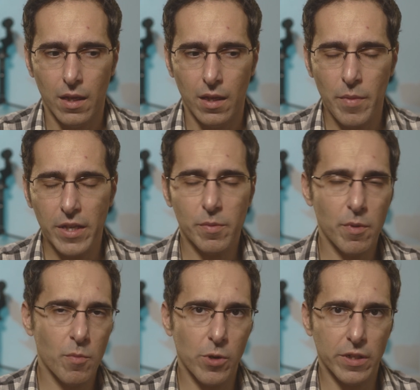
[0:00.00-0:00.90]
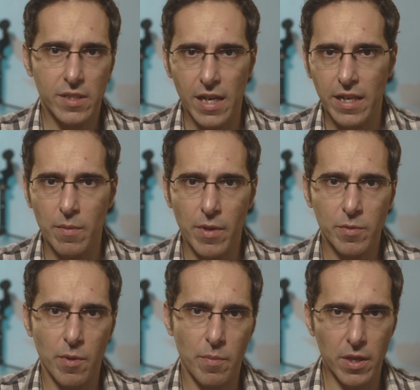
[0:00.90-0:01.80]
it makes me more excited. It
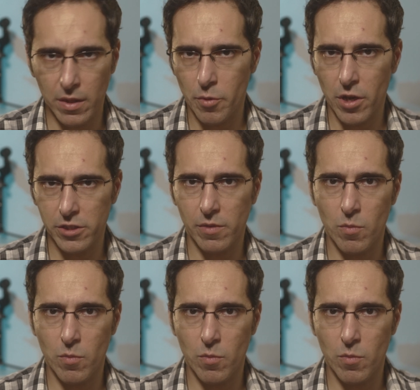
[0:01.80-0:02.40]
makes me be in the project